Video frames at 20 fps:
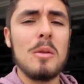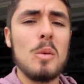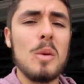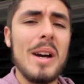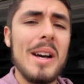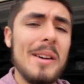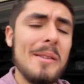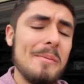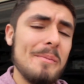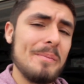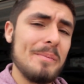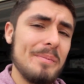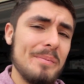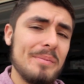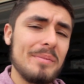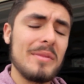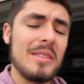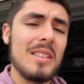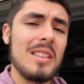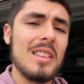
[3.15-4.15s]
Well,
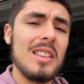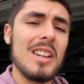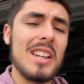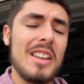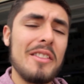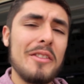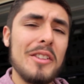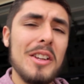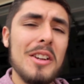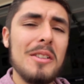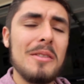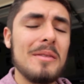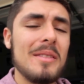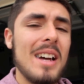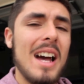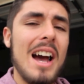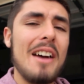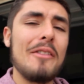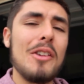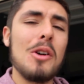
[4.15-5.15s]
lucky for you,
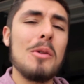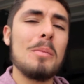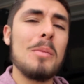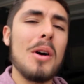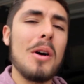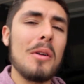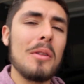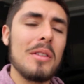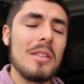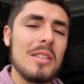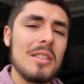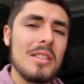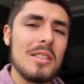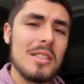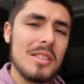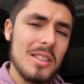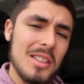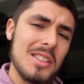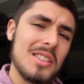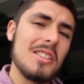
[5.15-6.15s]
I've owned both.
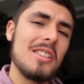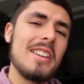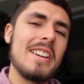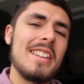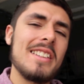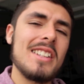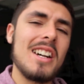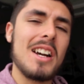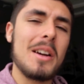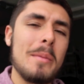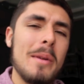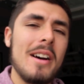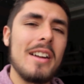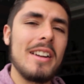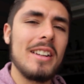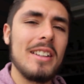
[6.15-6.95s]
So let's go ahead and talk about